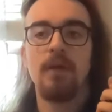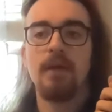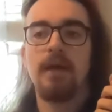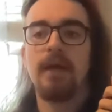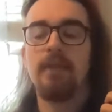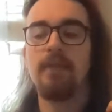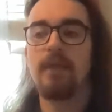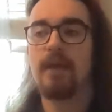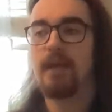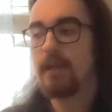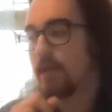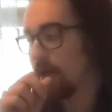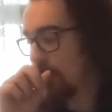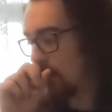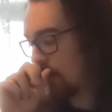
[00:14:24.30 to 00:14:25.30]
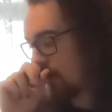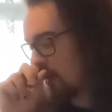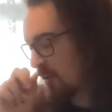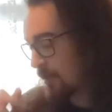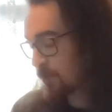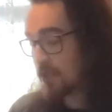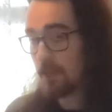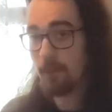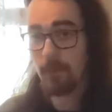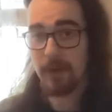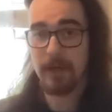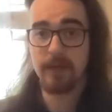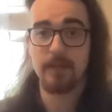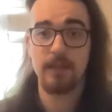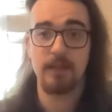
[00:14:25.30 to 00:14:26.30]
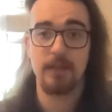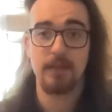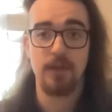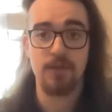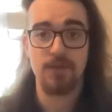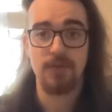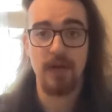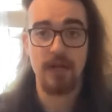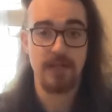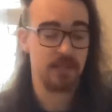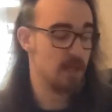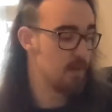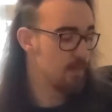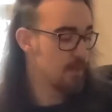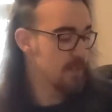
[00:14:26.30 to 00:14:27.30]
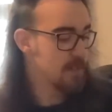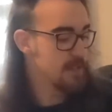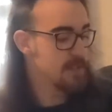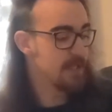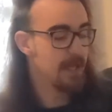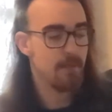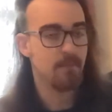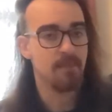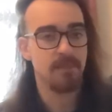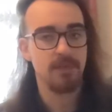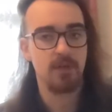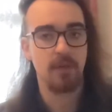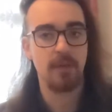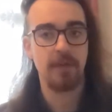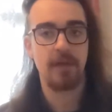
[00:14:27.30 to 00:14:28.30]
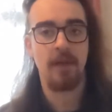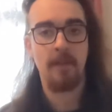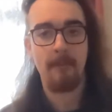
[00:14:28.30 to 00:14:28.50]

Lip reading: And then the next time around goes faster, but it's the same strumming thing.